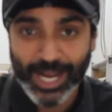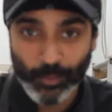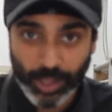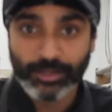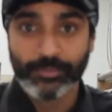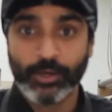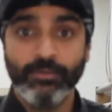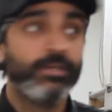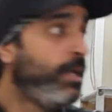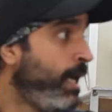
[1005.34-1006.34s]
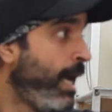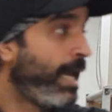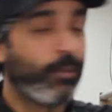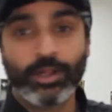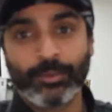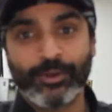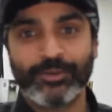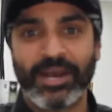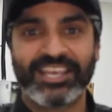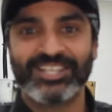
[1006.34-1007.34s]
I welcome you, and I welcome you
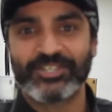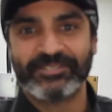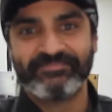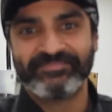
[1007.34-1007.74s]
to my kitchen.